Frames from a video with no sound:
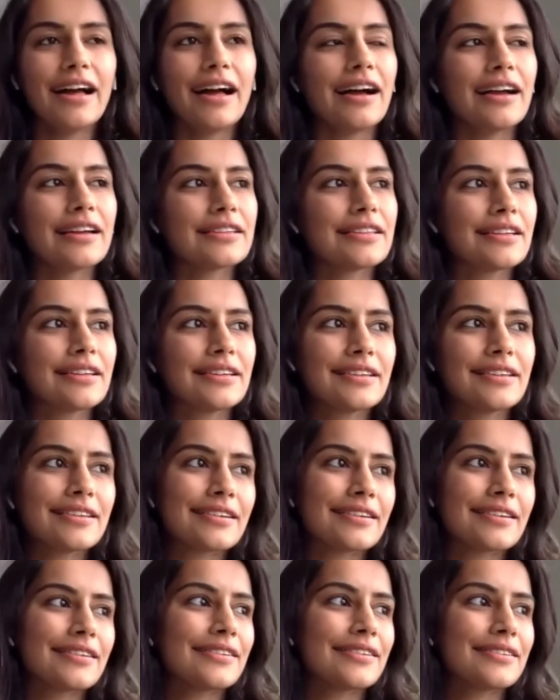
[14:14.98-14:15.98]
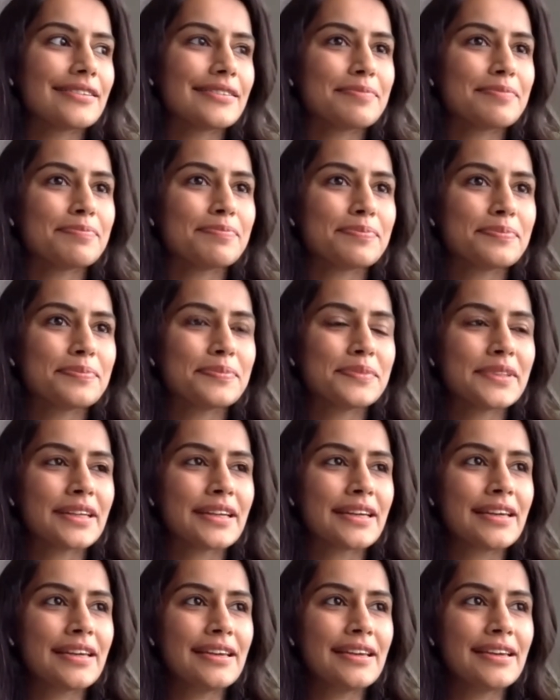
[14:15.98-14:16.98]
I think
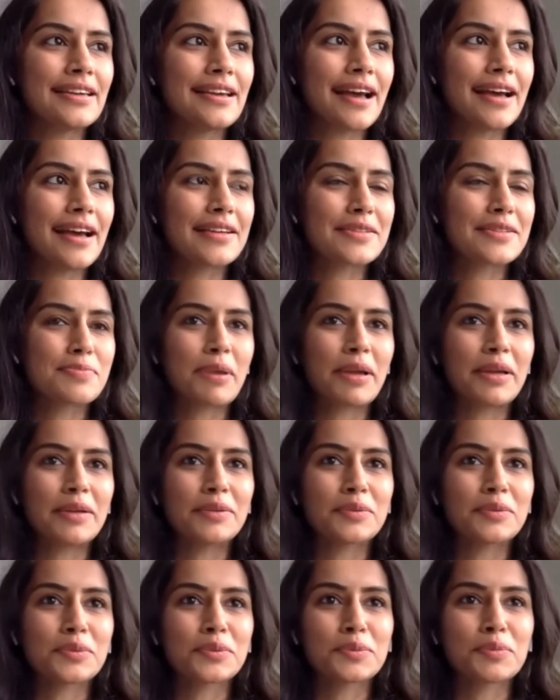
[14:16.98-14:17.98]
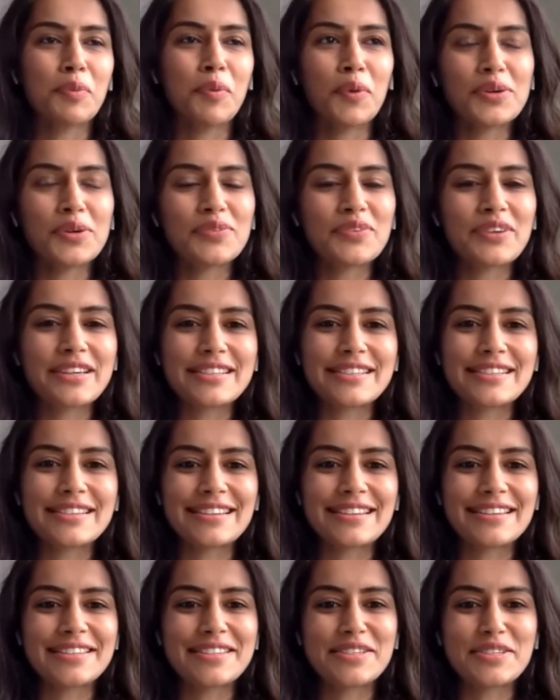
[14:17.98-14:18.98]
the key aspect to
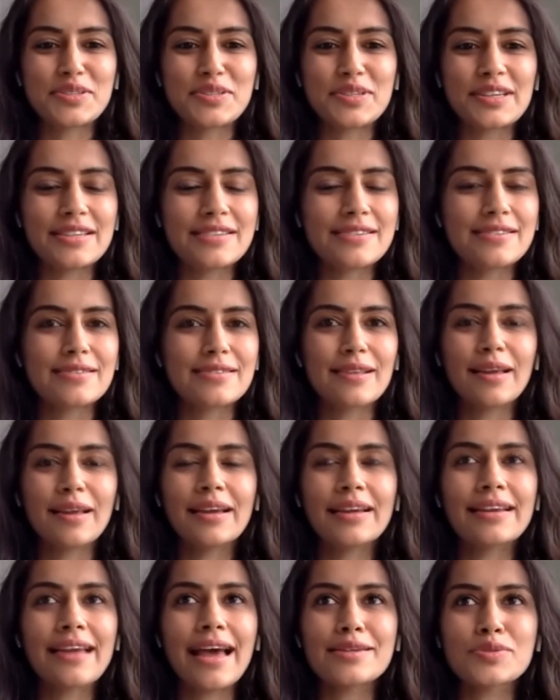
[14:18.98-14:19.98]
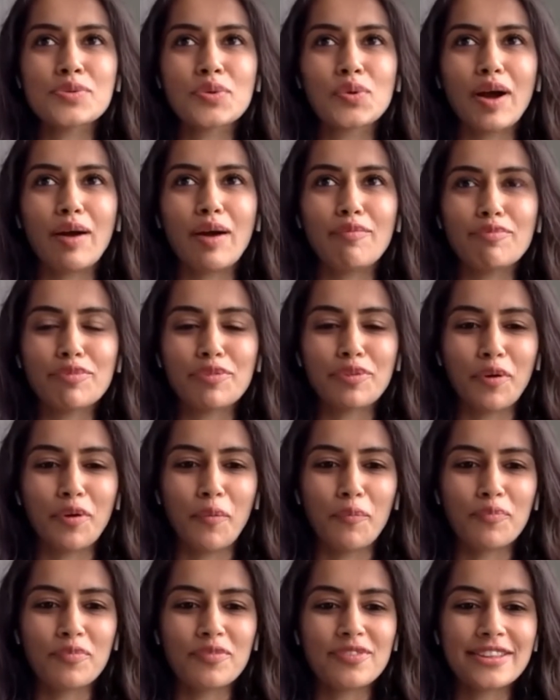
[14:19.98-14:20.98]
motivation is it has to come
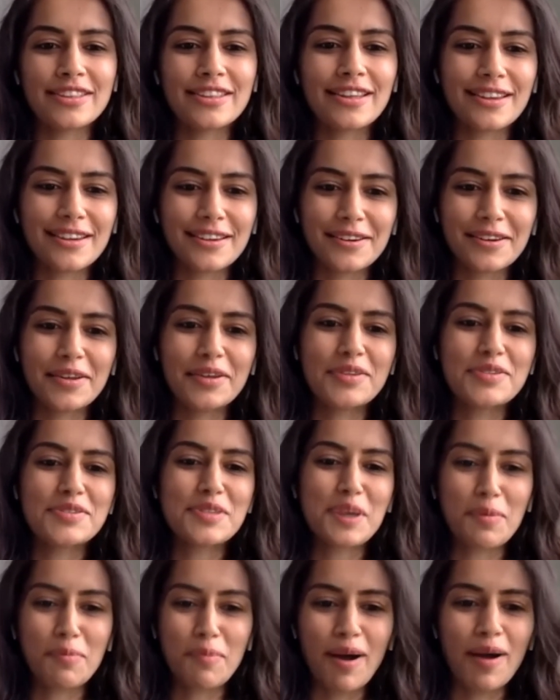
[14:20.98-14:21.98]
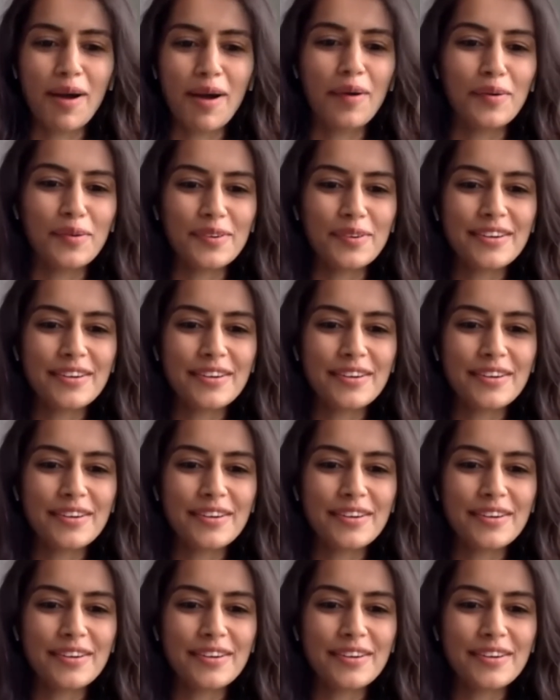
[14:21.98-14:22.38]
from within somehow.